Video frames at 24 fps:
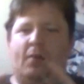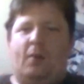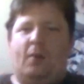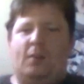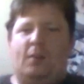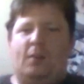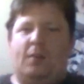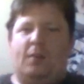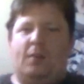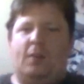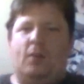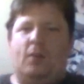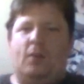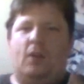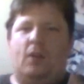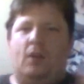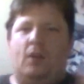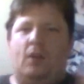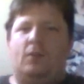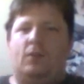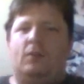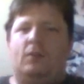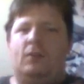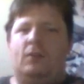those of you
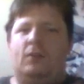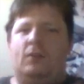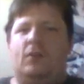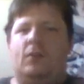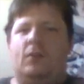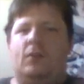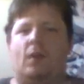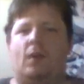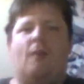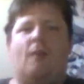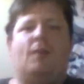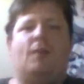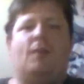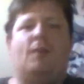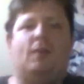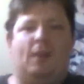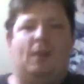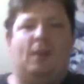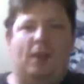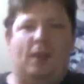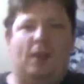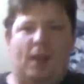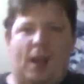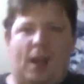who haven't seen it